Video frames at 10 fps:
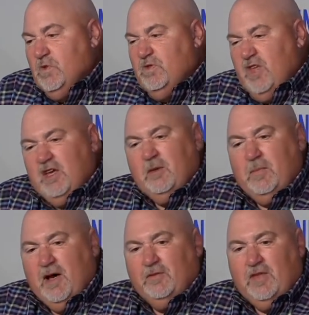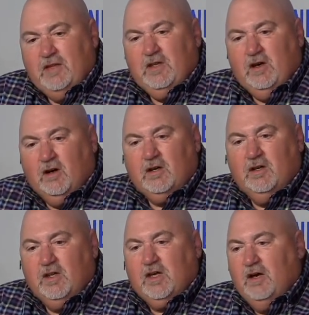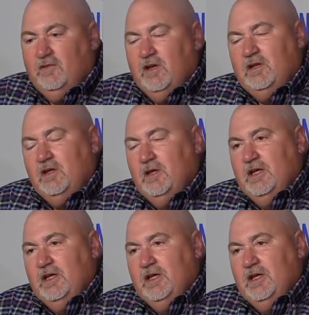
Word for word: think about that the Ark of the Covenant